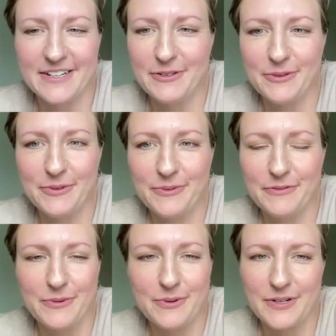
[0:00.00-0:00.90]
Thank you
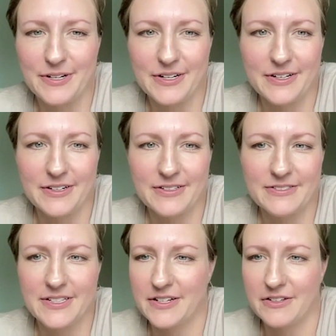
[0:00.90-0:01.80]
for
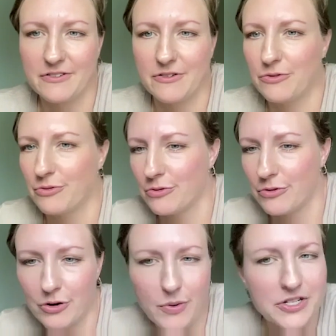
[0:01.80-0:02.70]
sending through
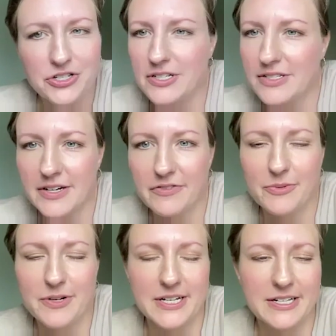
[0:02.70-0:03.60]
your questions,
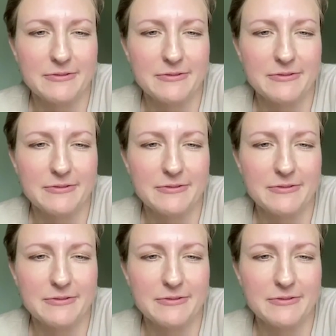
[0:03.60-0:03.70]
everyone.